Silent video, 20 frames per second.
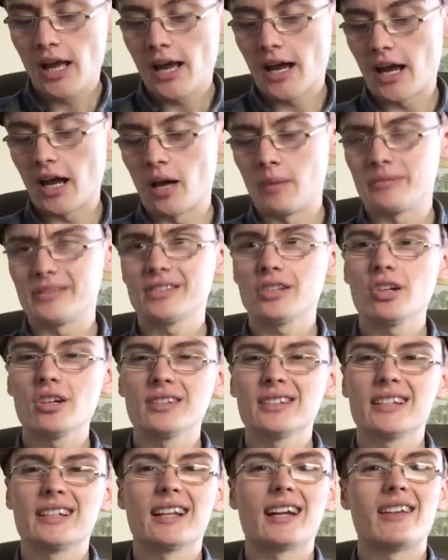Um,
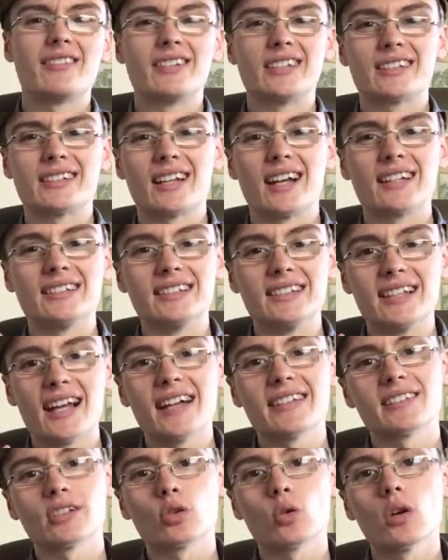certainly like the slightly
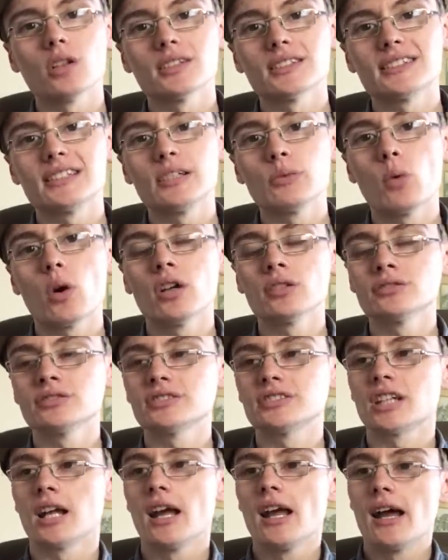lesser quality ones,